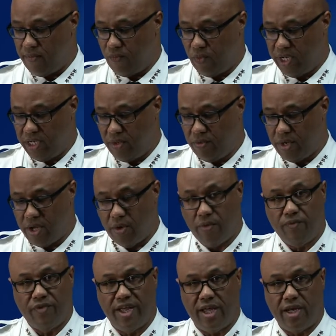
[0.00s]
we do know
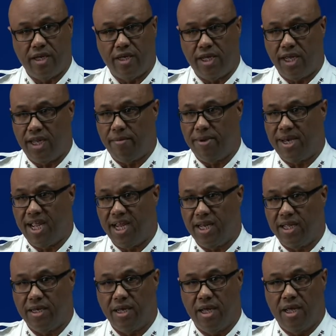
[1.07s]
that it, it
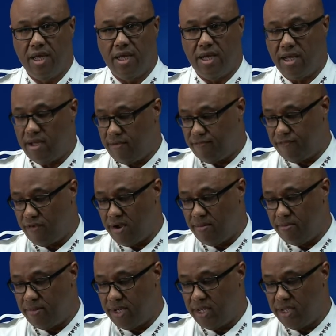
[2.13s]
emanated uh,
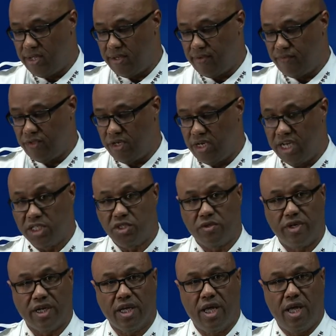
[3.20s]
from uh, the
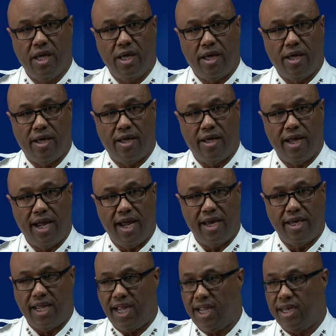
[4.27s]
district uh,
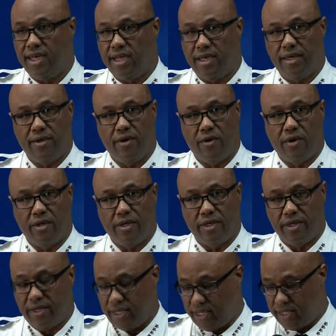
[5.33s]
and ended
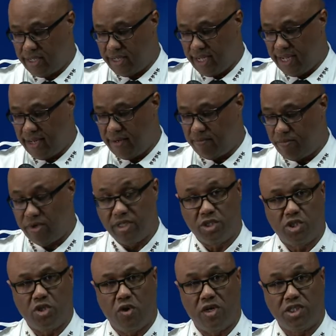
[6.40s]
in Prince
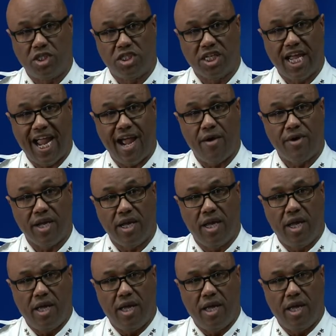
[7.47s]
George's County.